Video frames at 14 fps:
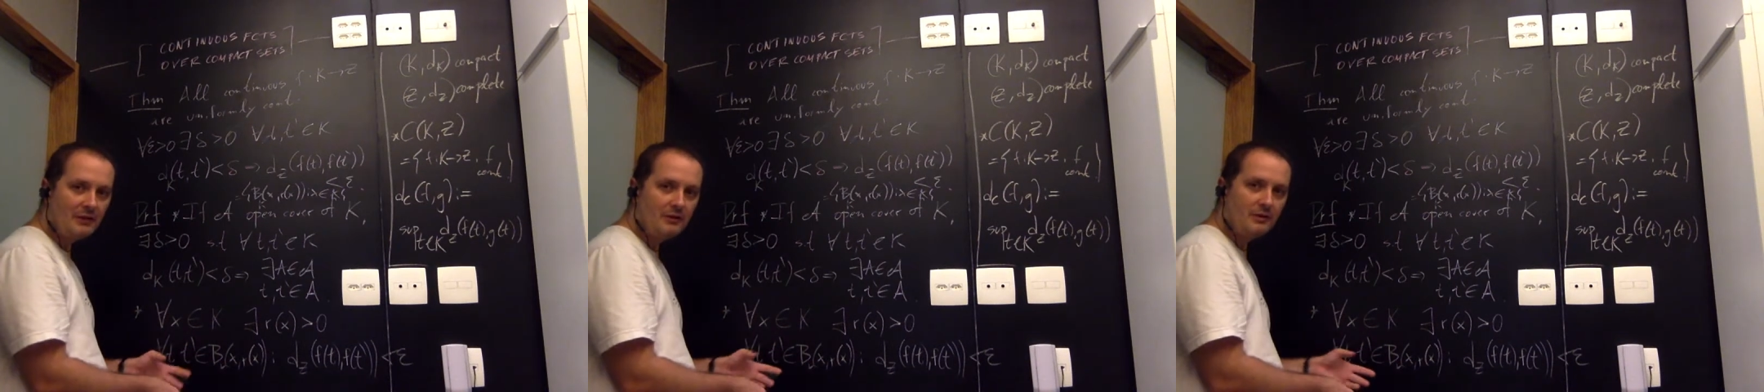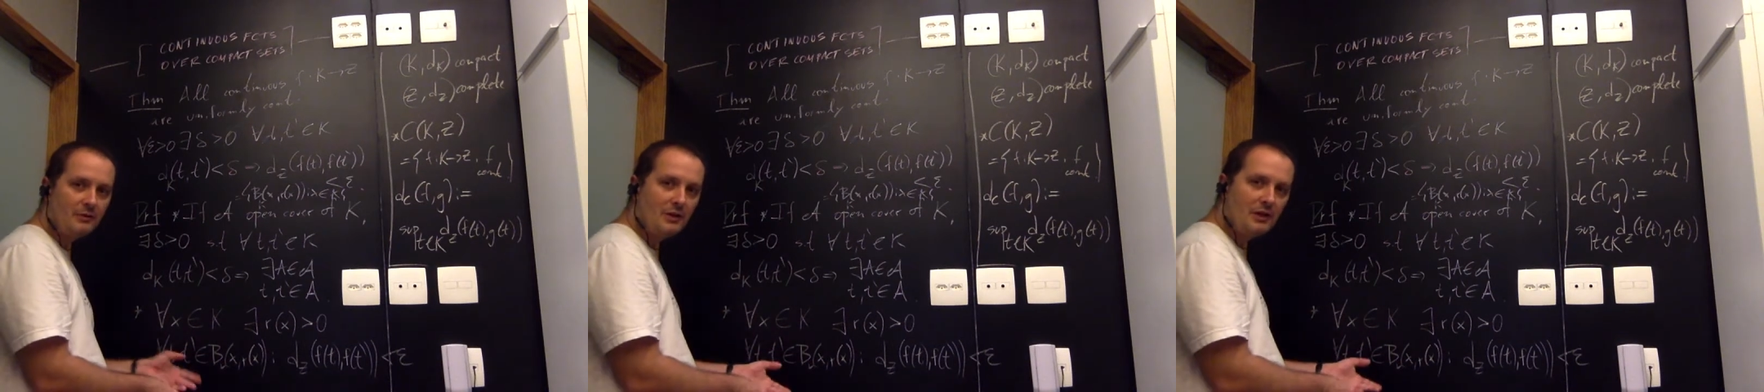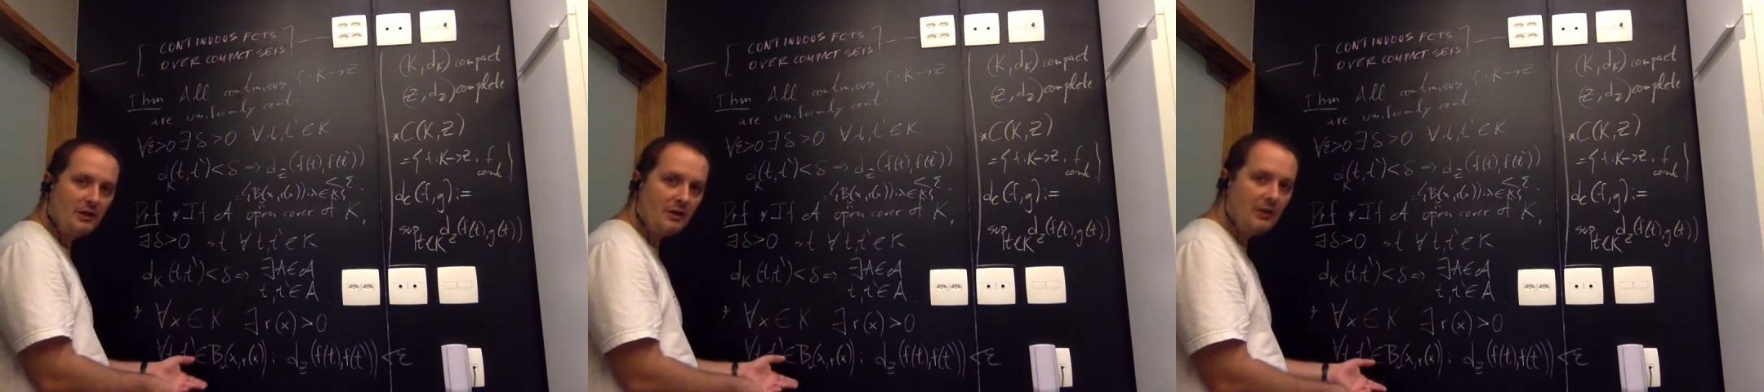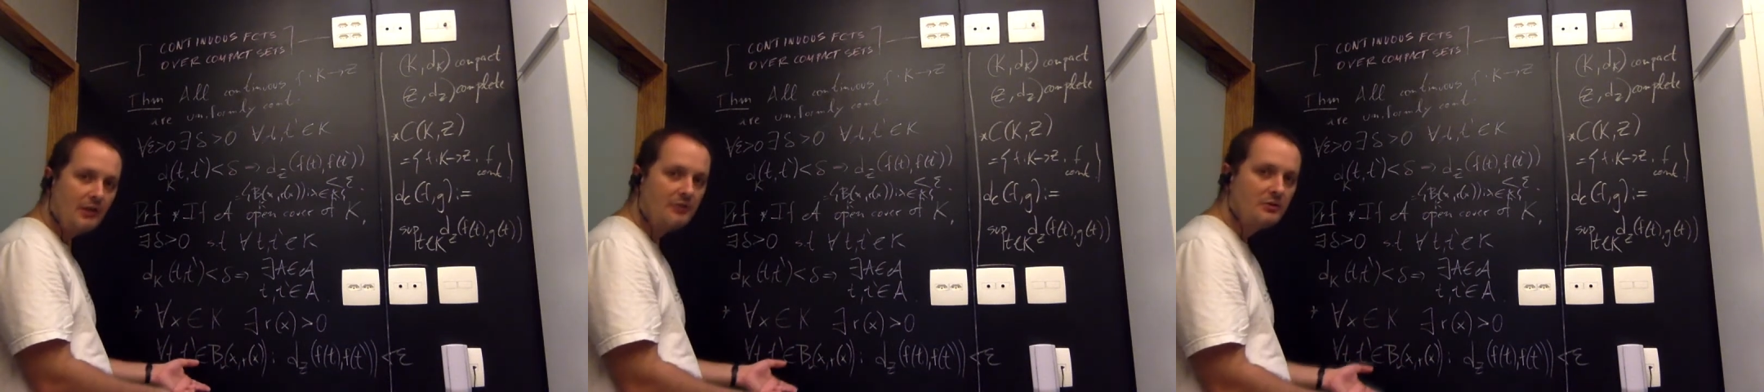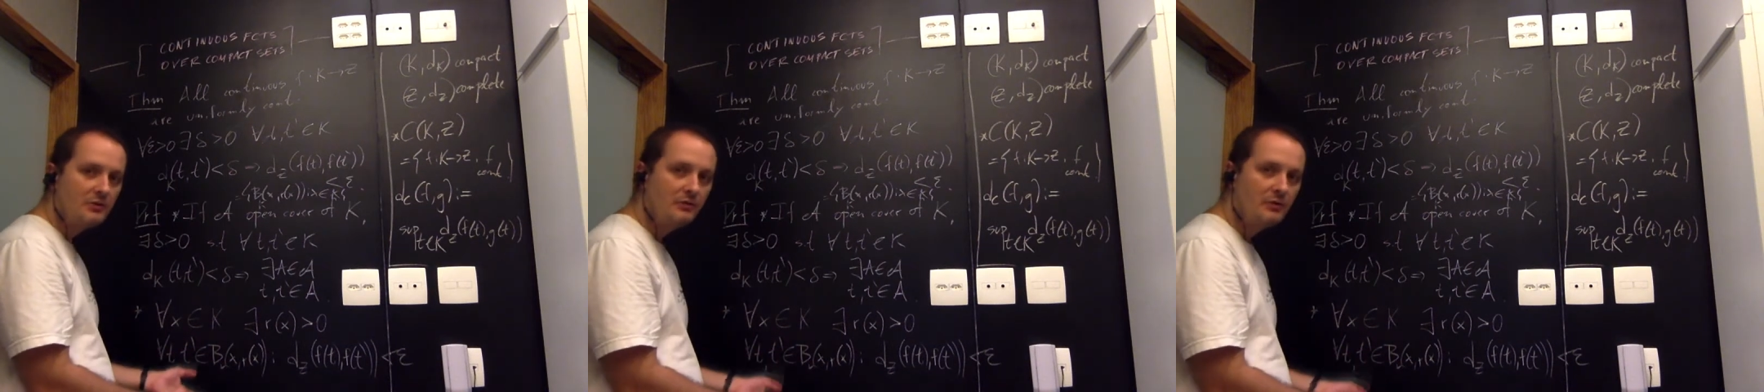It could be any
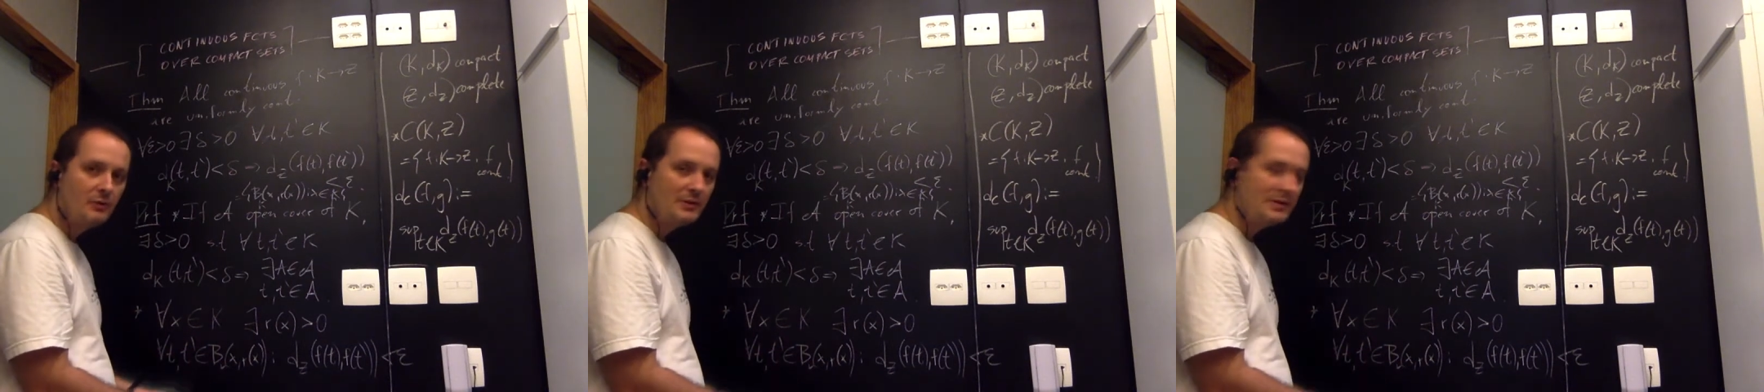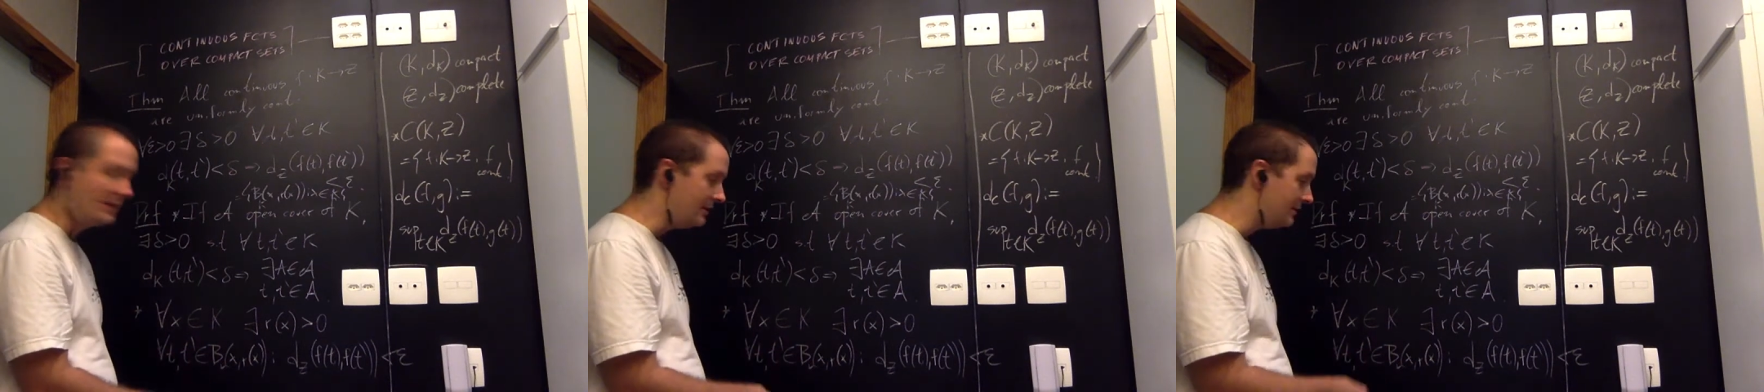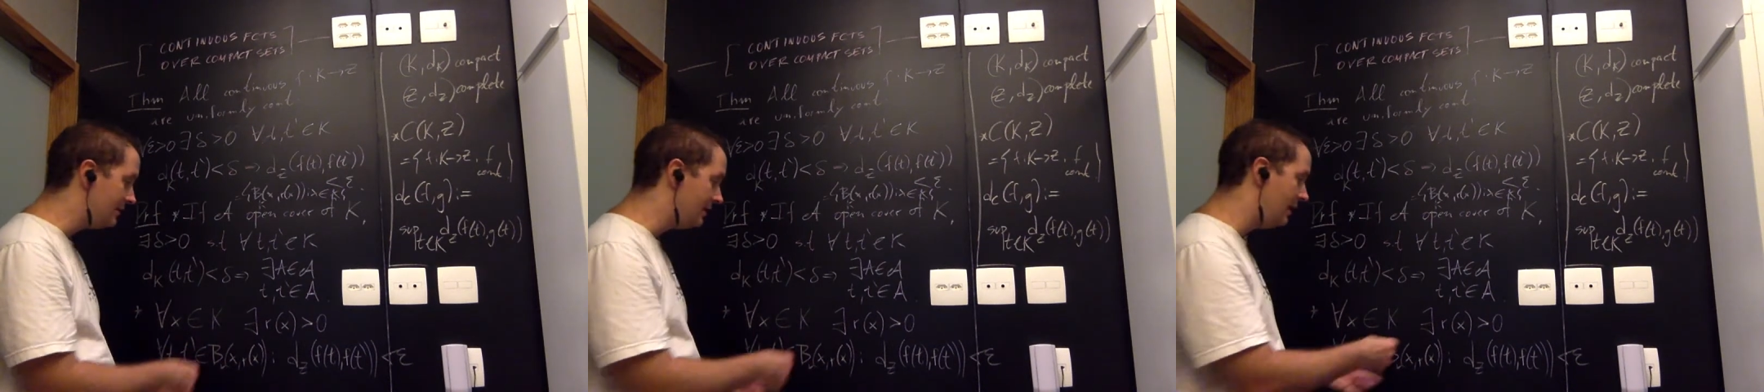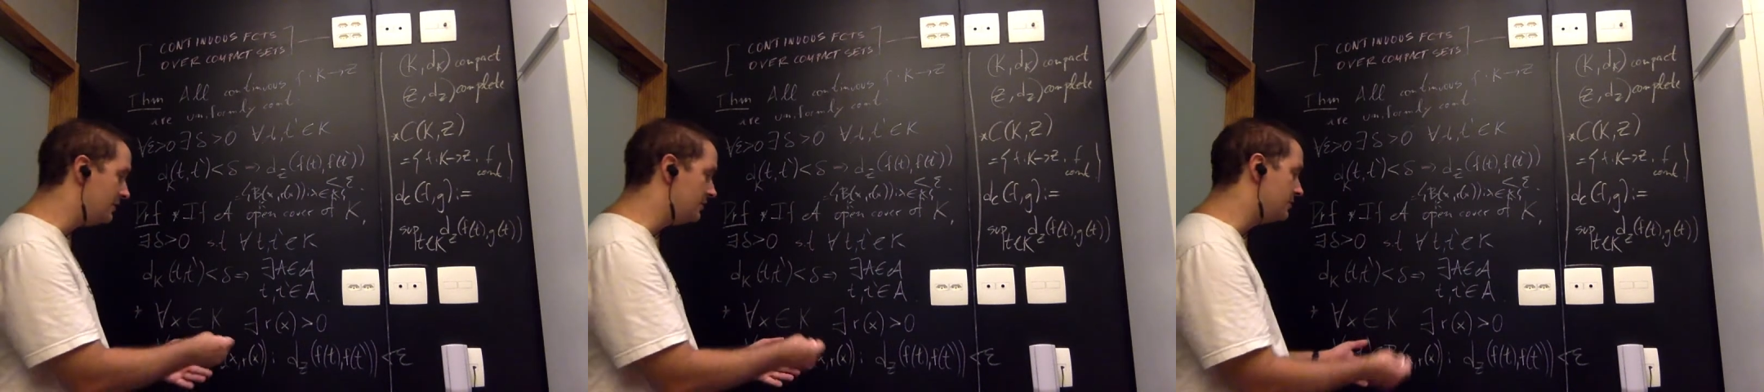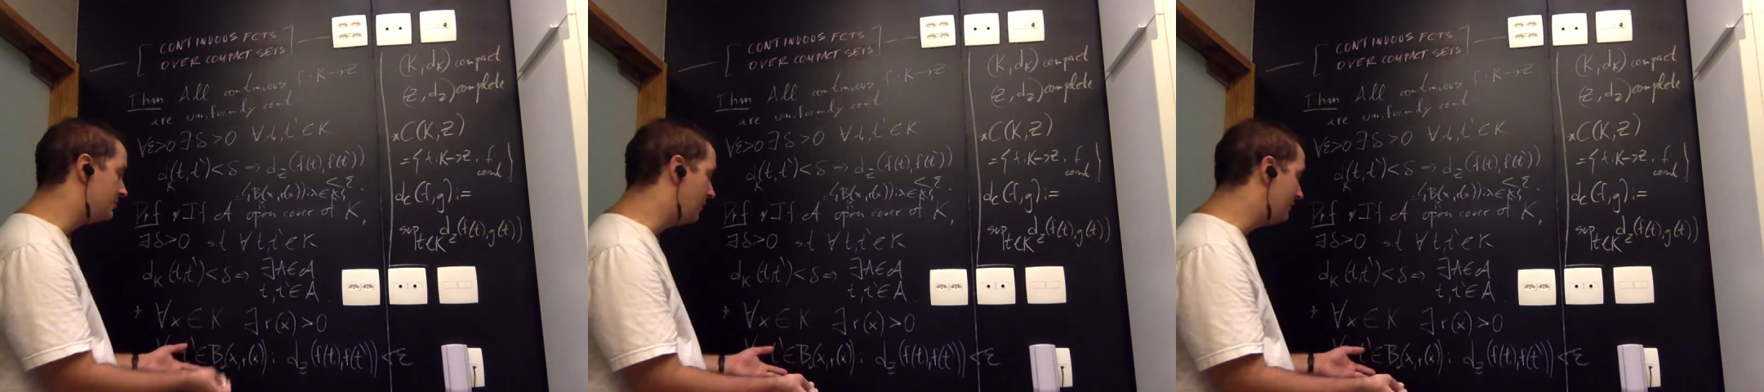collection of open sets that has
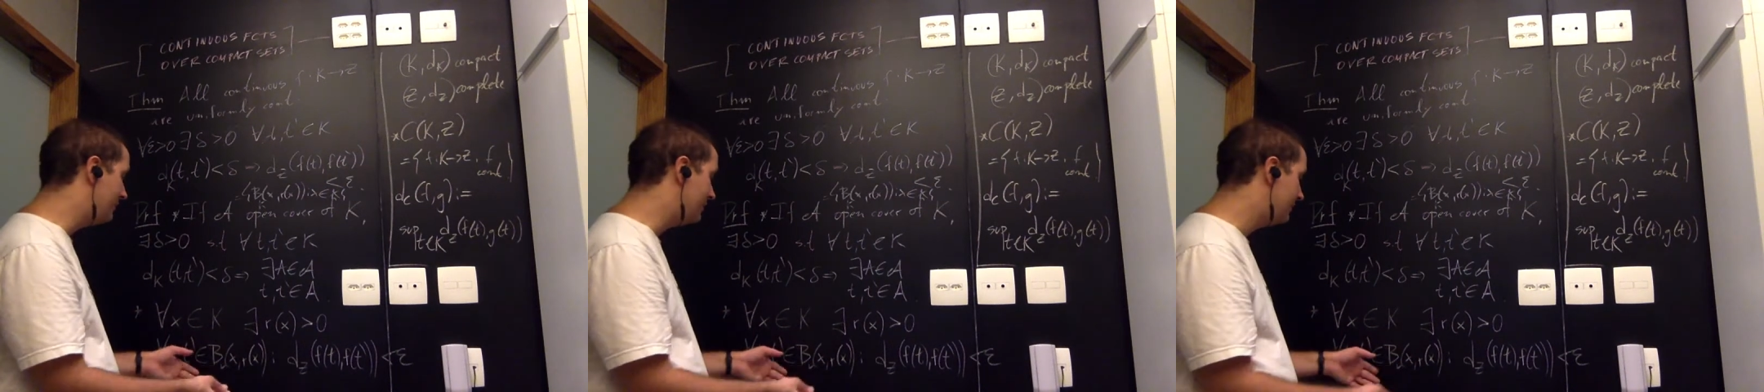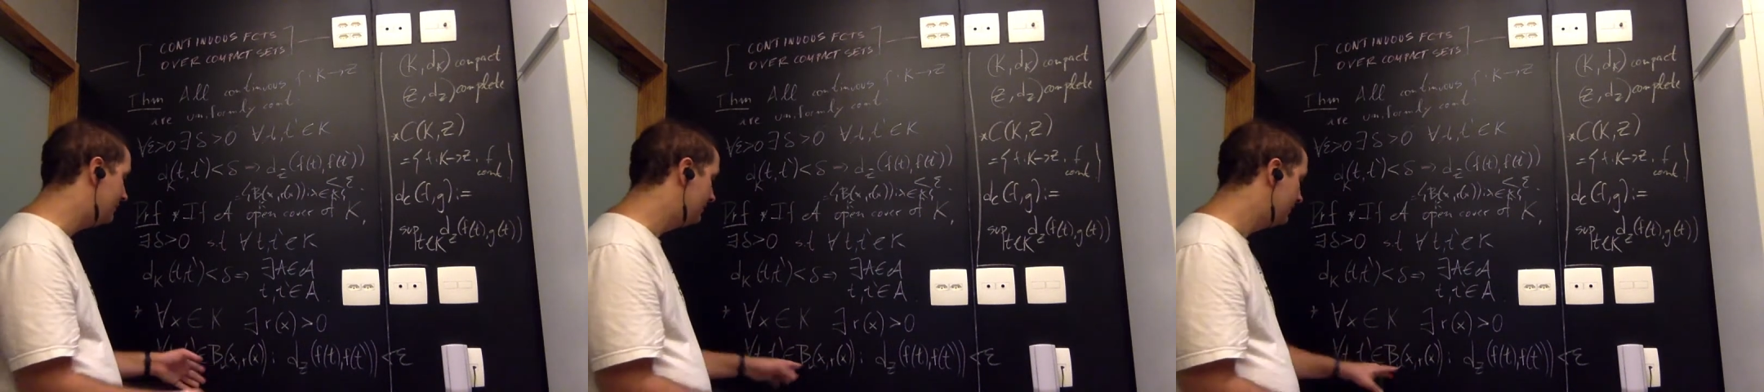this property.